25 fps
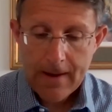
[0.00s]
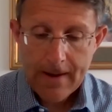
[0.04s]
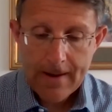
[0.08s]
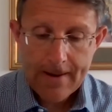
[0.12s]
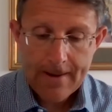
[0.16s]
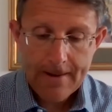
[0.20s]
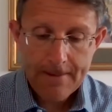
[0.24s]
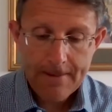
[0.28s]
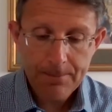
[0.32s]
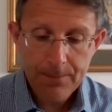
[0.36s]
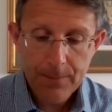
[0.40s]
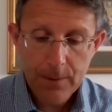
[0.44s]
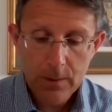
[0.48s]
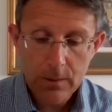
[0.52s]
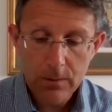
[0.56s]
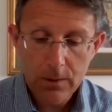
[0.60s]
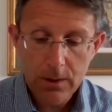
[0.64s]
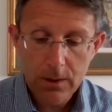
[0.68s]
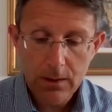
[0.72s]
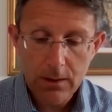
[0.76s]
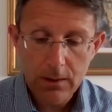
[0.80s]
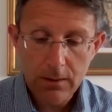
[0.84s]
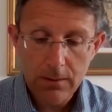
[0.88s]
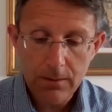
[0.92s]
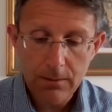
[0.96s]

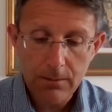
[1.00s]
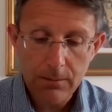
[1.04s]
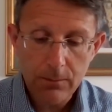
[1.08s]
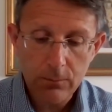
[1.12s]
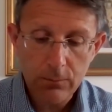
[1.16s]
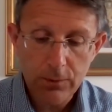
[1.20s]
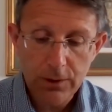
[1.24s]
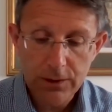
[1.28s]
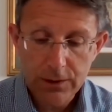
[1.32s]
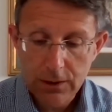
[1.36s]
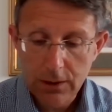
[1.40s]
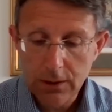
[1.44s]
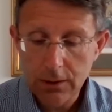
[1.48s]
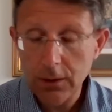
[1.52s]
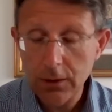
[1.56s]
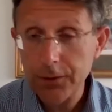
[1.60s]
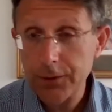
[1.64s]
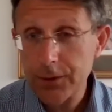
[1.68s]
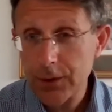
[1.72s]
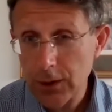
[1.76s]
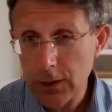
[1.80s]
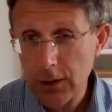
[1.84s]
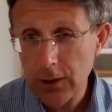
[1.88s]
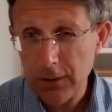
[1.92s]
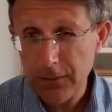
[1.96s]
return
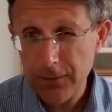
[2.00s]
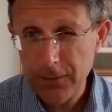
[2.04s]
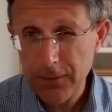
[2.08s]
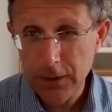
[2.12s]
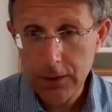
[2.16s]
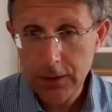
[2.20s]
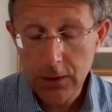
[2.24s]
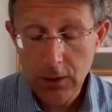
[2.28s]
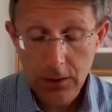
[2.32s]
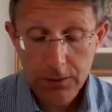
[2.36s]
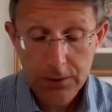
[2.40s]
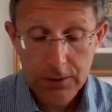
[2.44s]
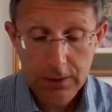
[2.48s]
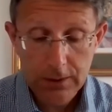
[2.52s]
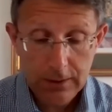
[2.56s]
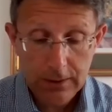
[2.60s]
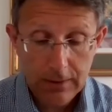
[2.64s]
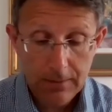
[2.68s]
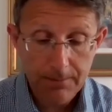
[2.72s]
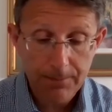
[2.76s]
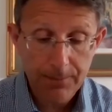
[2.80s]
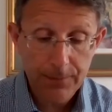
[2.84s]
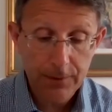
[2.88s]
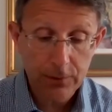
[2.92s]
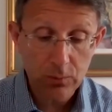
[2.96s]
on turf at Nottingham.